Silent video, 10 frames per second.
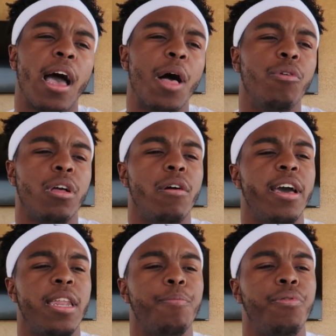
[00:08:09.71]
I will go
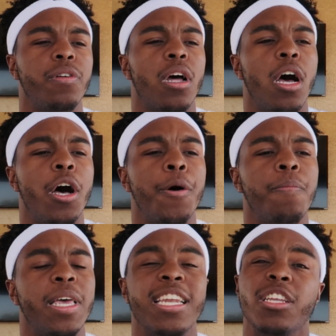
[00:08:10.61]
ahead and put
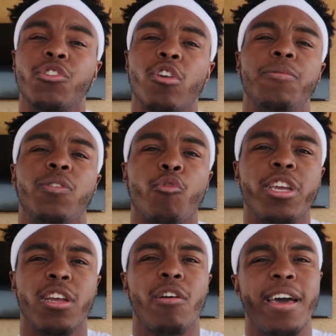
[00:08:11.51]
in the description where you
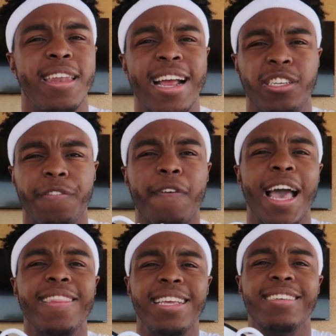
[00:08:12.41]
can go ahead and actually
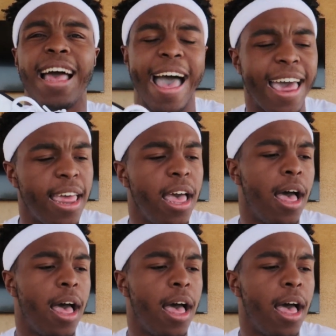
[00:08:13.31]
find these at.